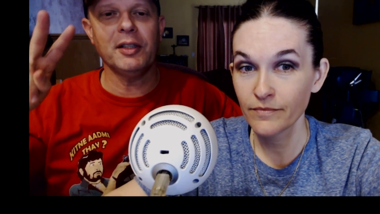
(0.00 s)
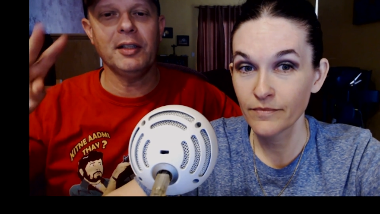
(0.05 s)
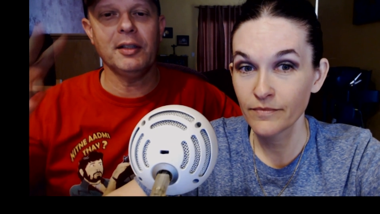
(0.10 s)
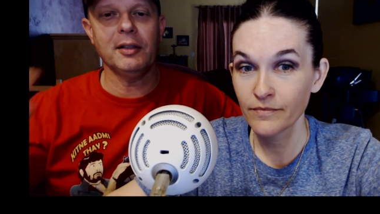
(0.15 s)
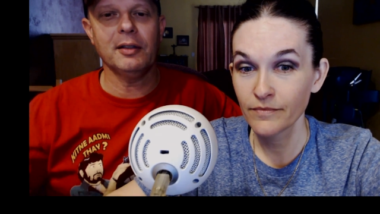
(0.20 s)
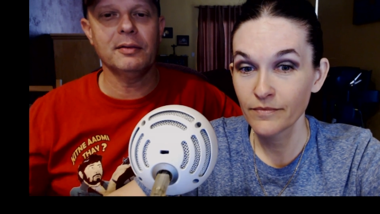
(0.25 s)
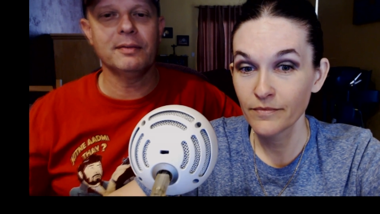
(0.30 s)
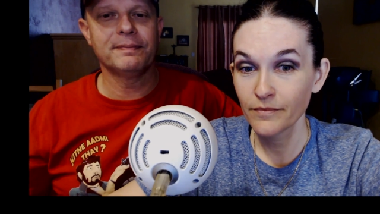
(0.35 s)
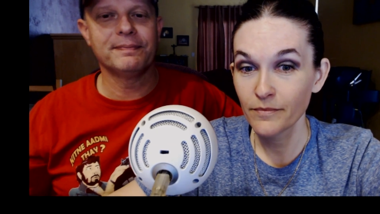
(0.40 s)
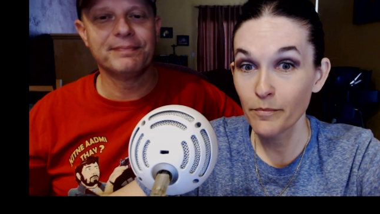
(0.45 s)

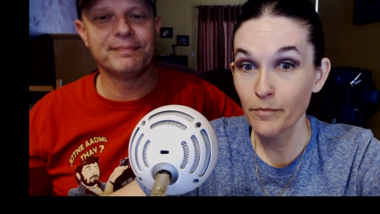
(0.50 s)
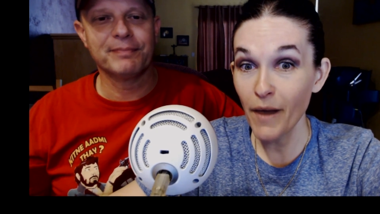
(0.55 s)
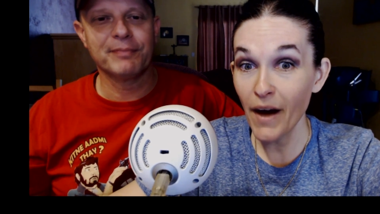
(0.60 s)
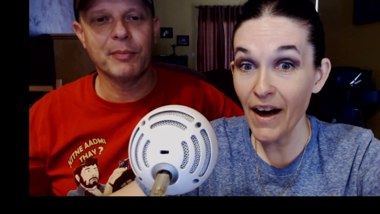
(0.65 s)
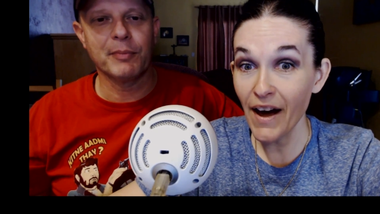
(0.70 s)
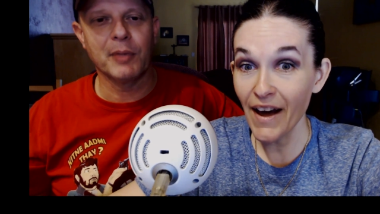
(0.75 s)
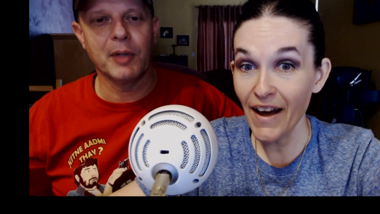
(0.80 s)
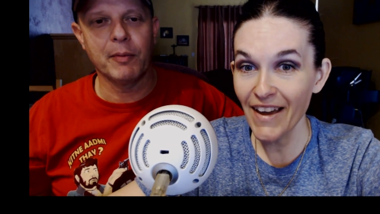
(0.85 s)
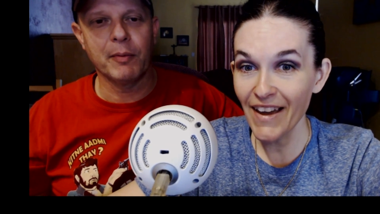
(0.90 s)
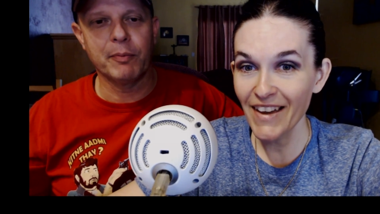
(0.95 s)
Speaker 1: later.
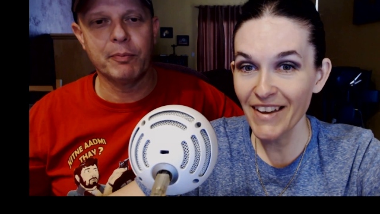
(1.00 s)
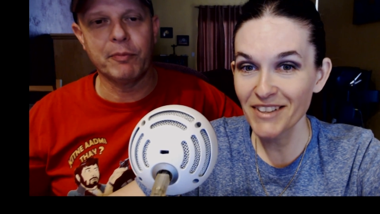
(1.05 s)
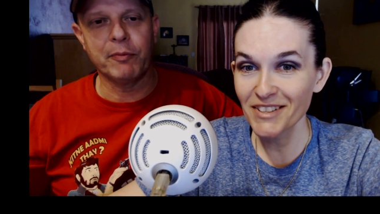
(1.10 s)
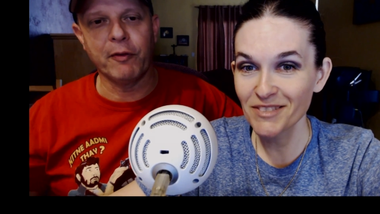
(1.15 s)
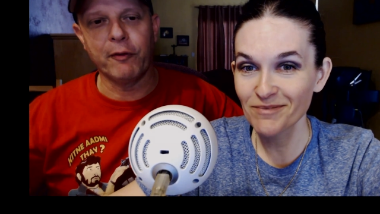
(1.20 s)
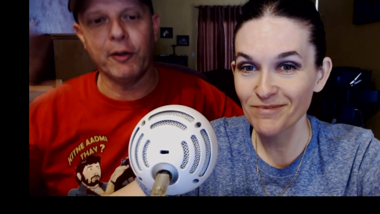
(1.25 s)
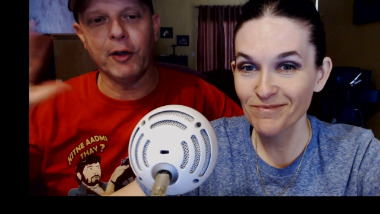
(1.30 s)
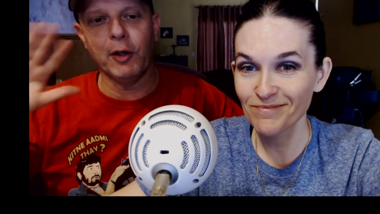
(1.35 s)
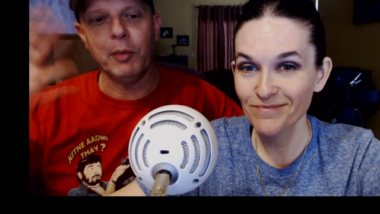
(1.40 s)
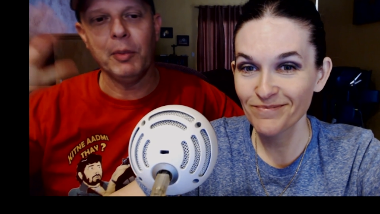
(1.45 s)
Bye.
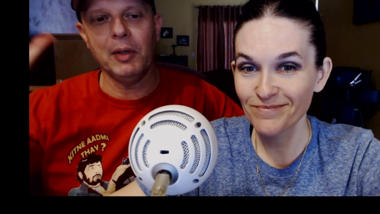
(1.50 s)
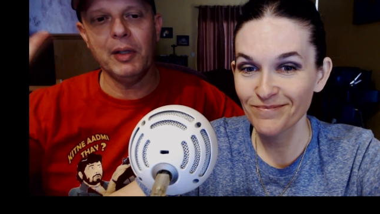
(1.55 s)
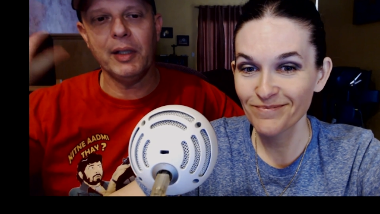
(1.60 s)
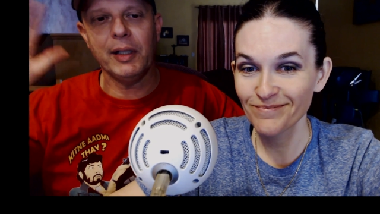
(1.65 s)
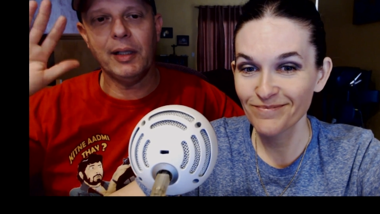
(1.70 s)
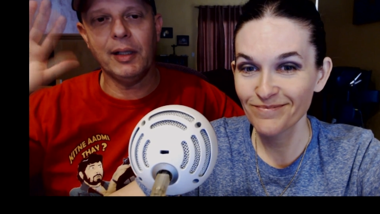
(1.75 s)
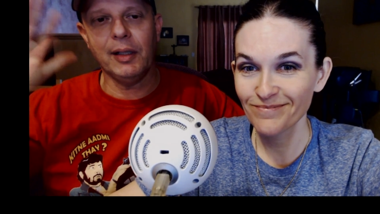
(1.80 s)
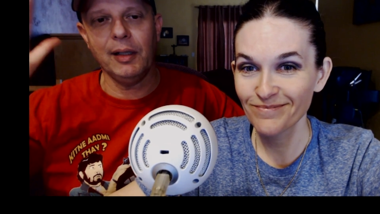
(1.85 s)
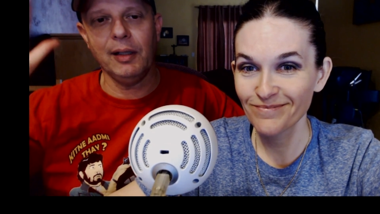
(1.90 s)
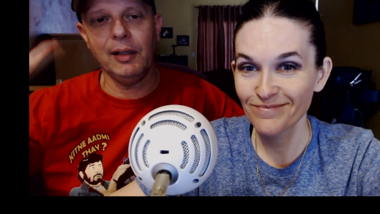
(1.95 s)
Fear
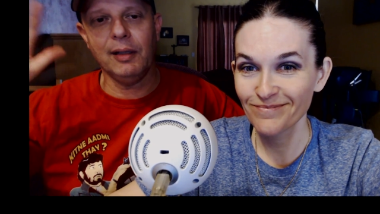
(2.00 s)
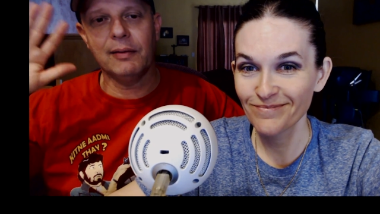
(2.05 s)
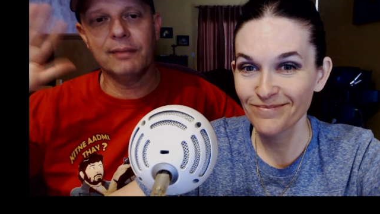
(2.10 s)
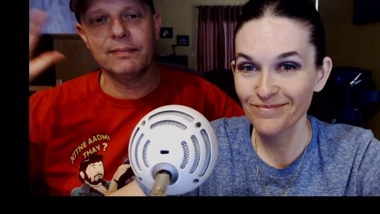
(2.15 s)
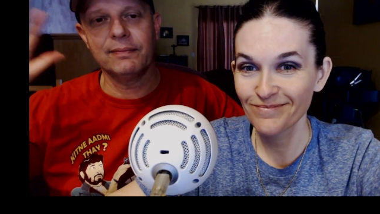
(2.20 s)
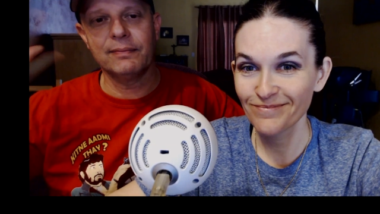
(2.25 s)
Malingi.